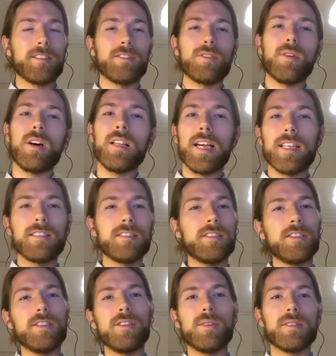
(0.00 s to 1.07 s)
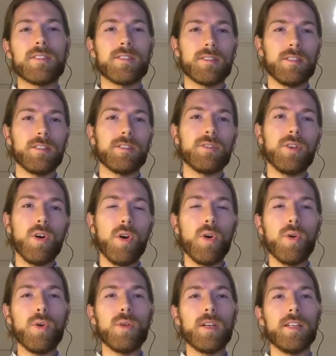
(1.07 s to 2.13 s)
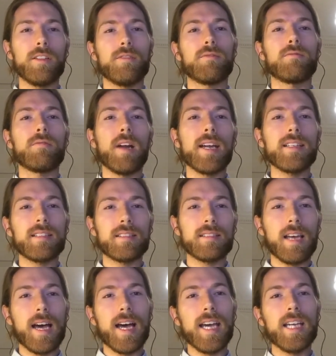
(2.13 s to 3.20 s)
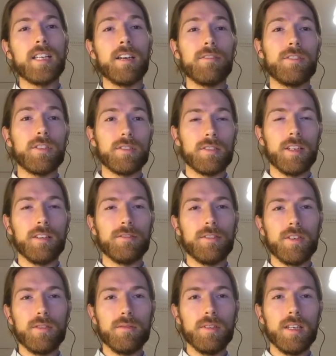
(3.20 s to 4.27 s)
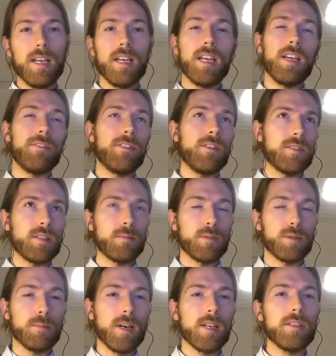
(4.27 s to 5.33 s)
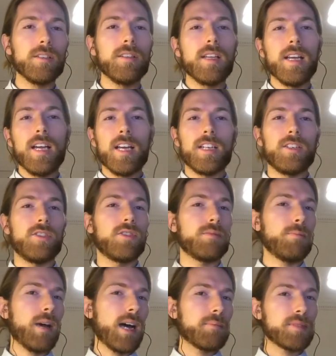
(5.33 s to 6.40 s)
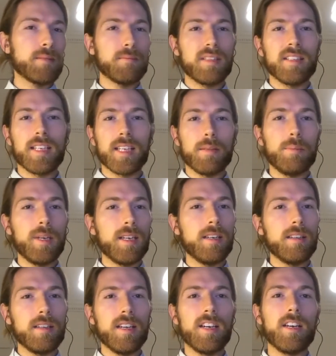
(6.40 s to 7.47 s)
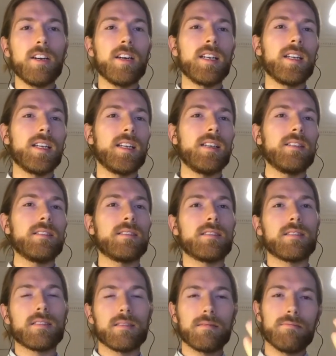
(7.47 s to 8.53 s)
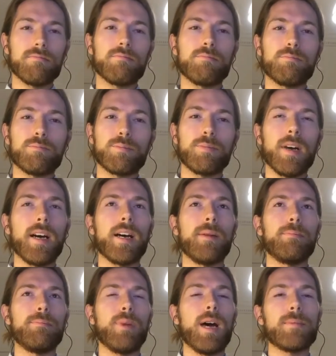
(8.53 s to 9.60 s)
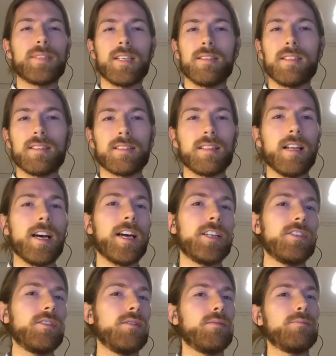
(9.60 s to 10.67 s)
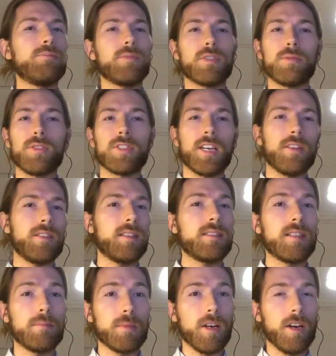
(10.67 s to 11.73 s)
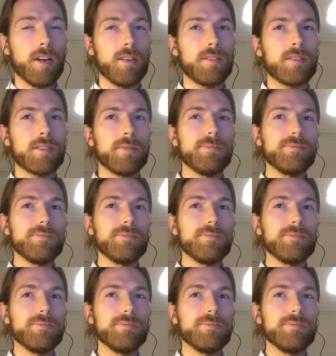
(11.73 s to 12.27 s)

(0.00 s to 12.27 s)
So all I had to do is there's a little hole on the right side of your cell phone if you have a similar model, and you just pop something like a pin in there and it pops out the slot and you switch out the SIM cards.